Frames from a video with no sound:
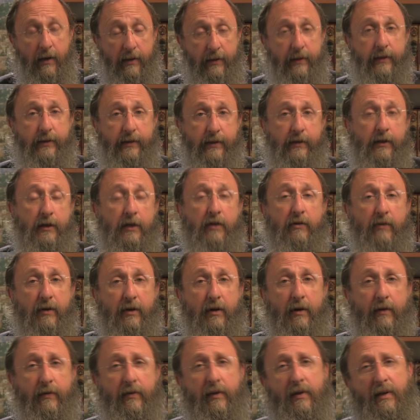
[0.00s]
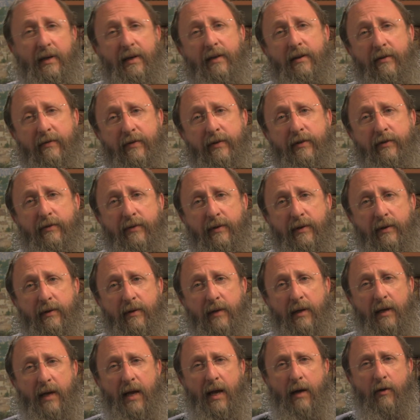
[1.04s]
the secret of the land of Israel
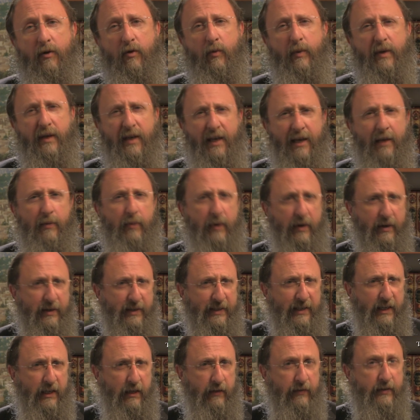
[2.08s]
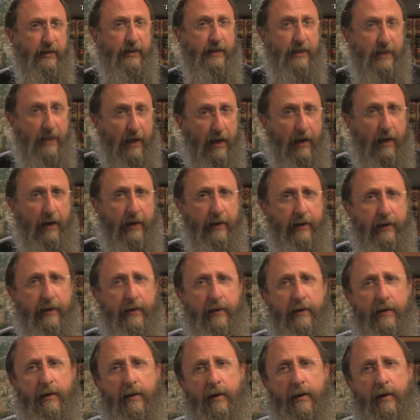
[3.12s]
and how do we keep ourselves tied?